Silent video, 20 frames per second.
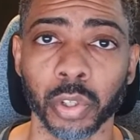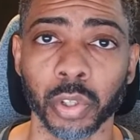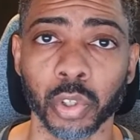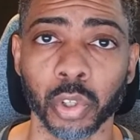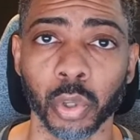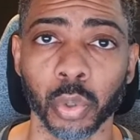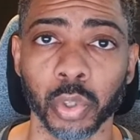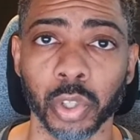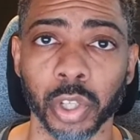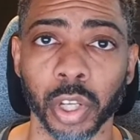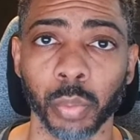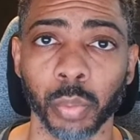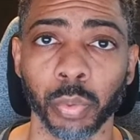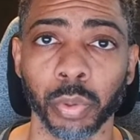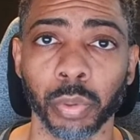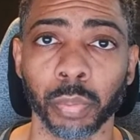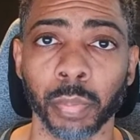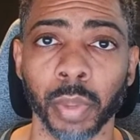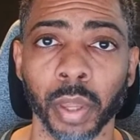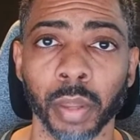associate
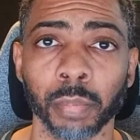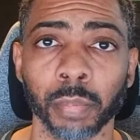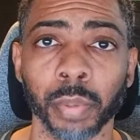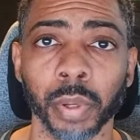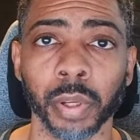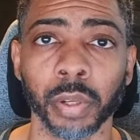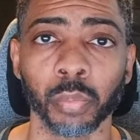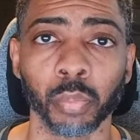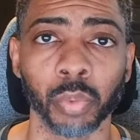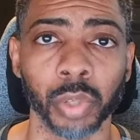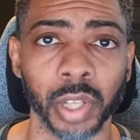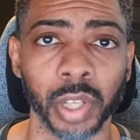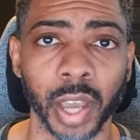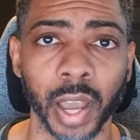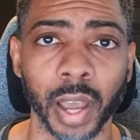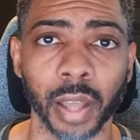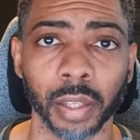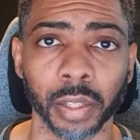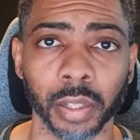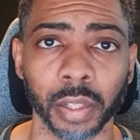with men but in
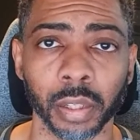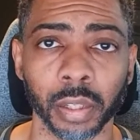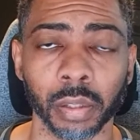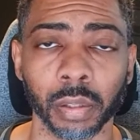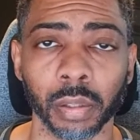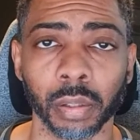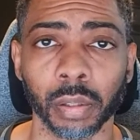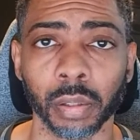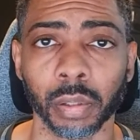reality